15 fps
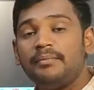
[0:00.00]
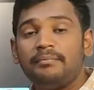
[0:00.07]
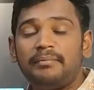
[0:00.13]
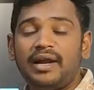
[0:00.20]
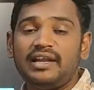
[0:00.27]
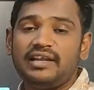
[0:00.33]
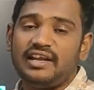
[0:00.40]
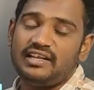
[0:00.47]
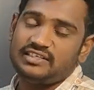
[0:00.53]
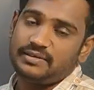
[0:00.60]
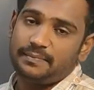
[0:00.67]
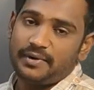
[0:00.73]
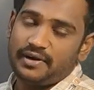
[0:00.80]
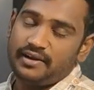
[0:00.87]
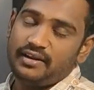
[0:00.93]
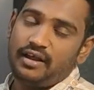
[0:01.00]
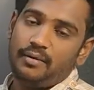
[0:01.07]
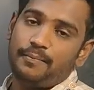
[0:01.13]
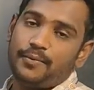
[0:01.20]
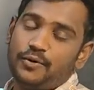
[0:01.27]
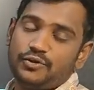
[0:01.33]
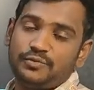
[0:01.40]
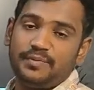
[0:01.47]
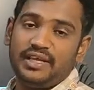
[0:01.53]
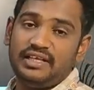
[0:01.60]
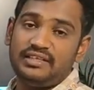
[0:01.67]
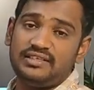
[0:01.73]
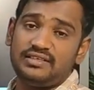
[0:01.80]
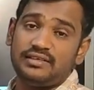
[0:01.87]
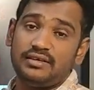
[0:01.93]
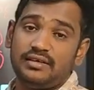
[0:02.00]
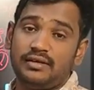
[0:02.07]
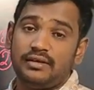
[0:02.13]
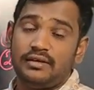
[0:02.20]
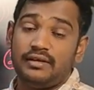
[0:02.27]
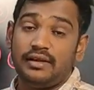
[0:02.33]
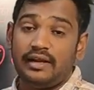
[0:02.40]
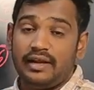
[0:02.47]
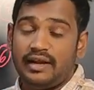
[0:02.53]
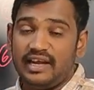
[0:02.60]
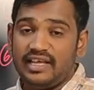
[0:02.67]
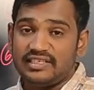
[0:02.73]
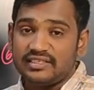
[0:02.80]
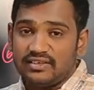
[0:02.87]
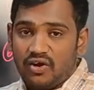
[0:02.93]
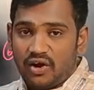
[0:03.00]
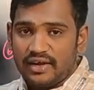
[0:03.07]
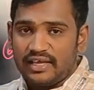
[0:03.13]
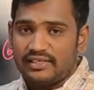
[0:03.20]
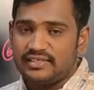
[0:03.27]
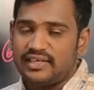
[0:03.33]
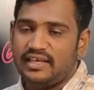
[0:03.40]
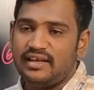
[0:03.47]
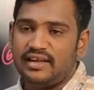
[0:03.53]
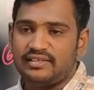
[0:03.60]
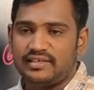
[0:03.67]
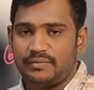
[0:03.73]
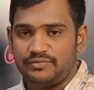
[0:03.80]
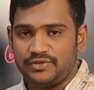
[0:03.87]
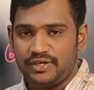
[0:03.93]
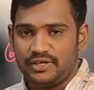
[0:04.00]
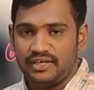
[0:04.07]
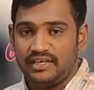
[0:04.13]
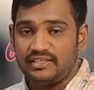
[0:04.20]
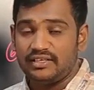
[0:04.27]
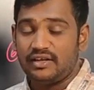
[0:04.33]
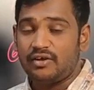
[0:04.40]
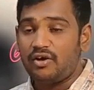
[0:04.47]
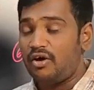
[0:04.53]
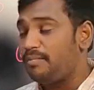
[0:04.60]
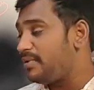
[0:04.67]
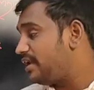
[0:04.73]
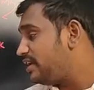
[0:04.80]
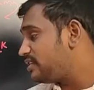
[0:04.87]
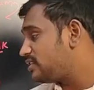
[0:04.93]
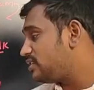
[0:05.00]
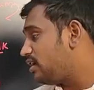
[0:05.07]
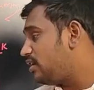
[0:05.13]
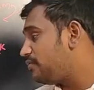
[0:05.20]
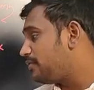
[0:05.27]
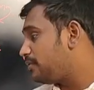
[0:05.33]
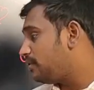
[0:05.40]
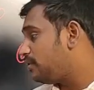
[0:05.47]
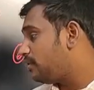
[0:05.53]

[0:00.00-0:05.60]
Multidisciplinary approach means it is not a single subject. It is a combination of